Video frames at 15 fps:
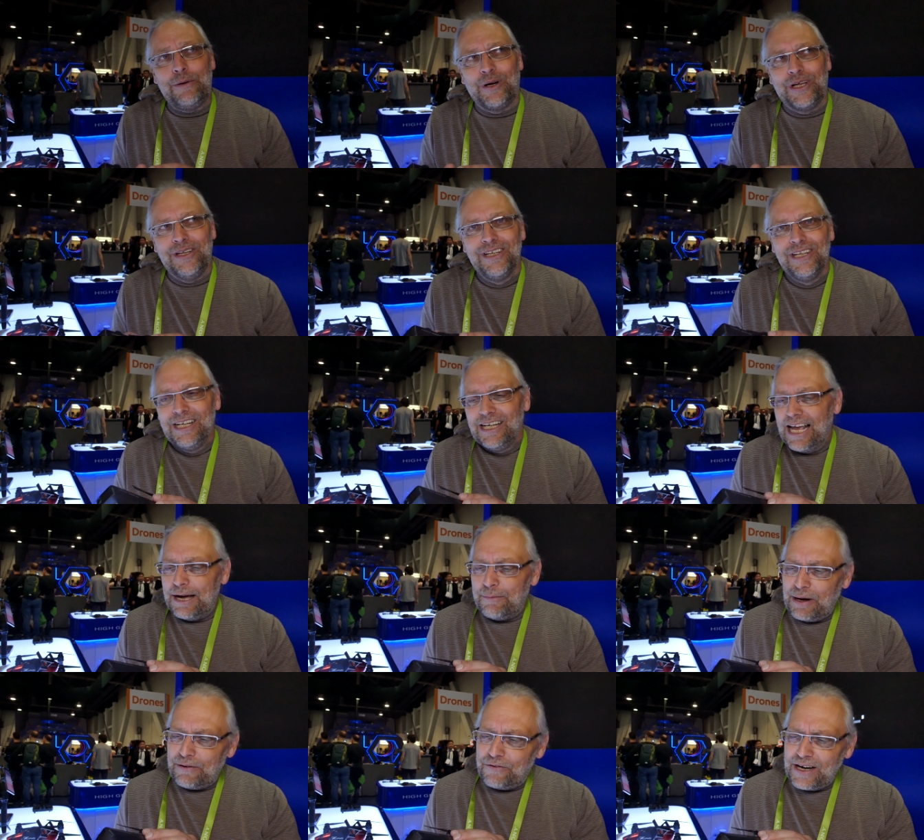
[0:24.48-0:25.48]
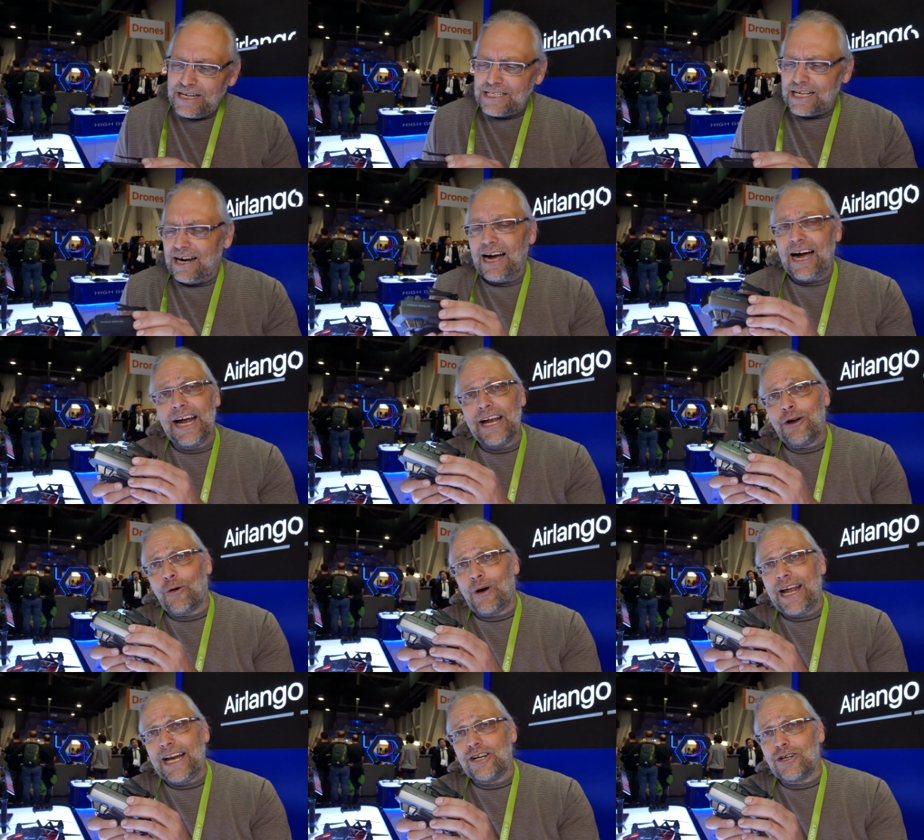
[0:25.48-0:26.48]
with. And my friends at High
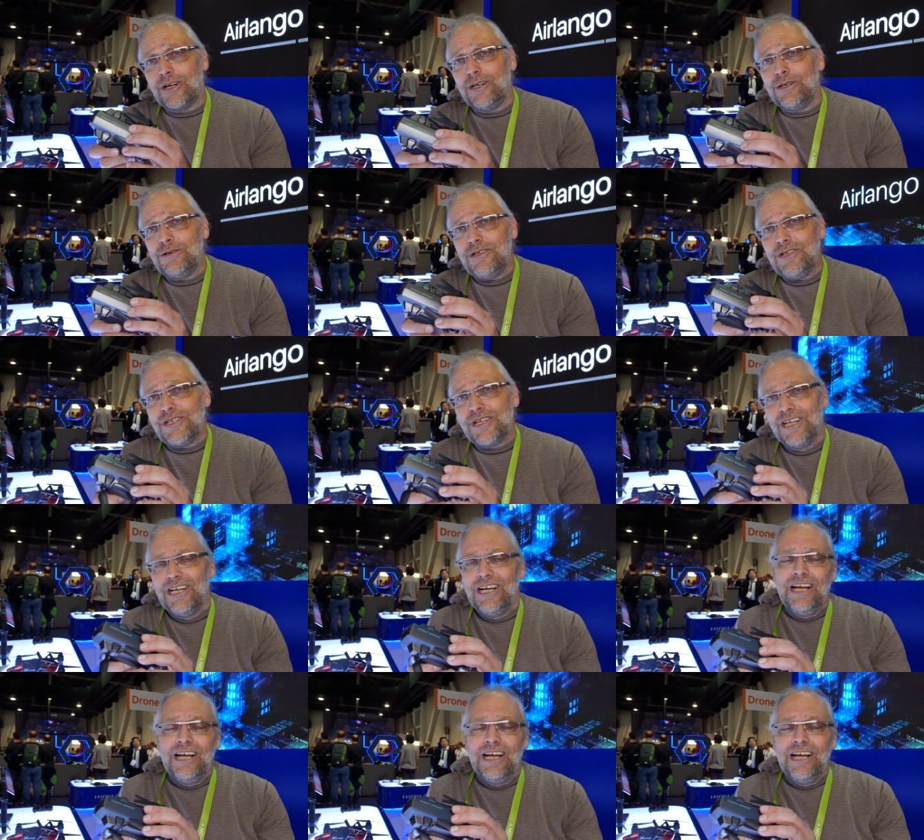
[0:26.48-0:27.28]
Great Drones,